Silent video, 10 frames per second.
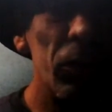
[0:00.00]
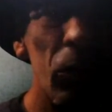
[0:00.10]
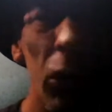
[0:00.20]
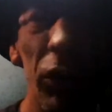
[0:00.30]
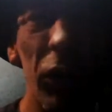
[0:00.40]

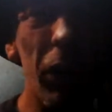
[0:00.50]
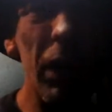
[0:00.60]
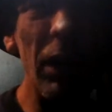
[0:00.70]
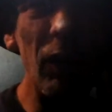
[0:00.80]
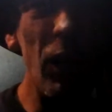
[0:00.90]
once they're
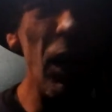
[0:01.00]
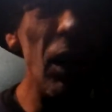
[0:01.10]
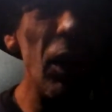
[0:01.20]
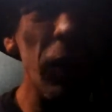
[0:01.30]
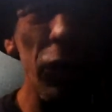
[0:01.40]

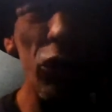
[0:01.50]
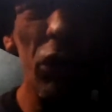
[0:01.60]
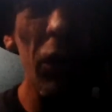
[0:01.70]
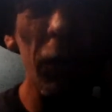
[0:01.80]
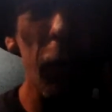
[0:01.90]
18 and have
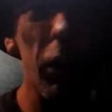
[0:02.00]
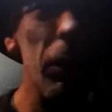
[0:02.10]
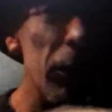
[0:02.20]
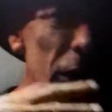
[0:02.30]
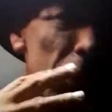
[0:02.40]
achieved
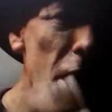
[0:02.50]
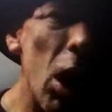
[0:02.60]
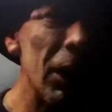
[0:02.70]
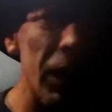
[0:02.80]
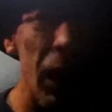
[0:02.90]
freedom, they're locked